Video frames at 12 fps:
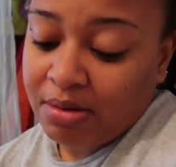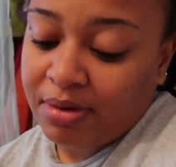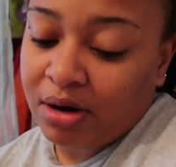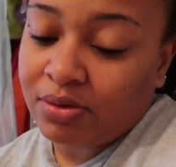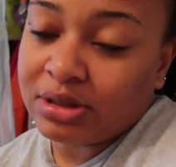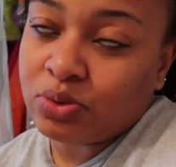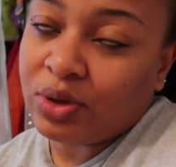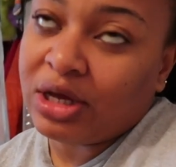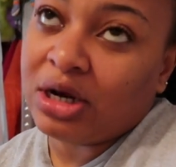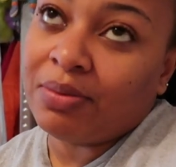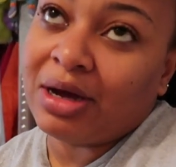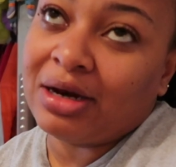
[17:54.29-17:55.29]
But I was
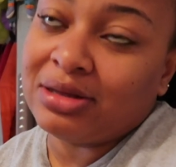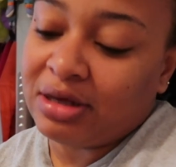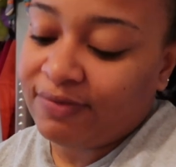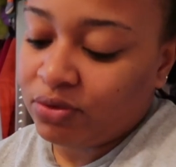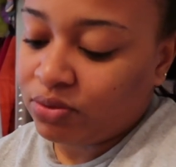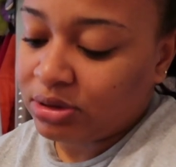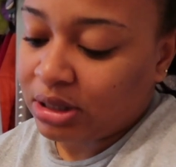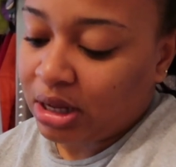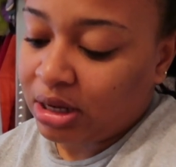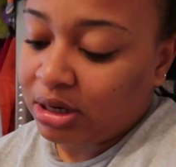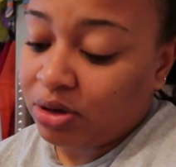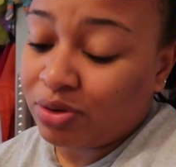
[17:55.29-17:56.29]
waking up because the TV was
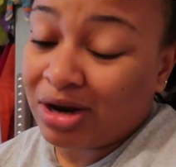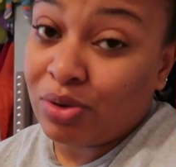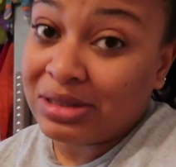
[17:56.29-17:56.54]
on low and I